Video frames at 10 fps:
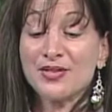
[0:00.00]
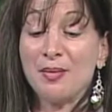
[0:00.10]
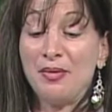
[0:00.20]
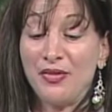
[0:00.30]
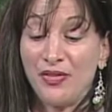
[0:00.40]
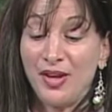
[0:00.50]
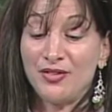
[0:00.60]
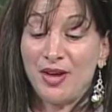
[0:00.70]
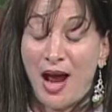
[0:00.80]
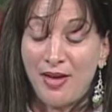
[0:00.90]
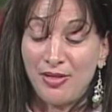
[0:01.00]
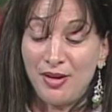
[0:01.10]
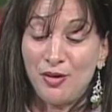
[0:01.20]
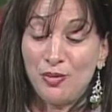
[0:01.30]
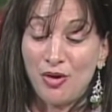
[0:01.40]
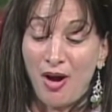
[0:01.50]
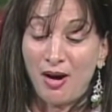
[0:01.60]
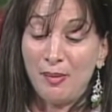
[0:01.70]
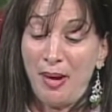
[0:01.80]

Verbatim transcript: some of the things that I think you talk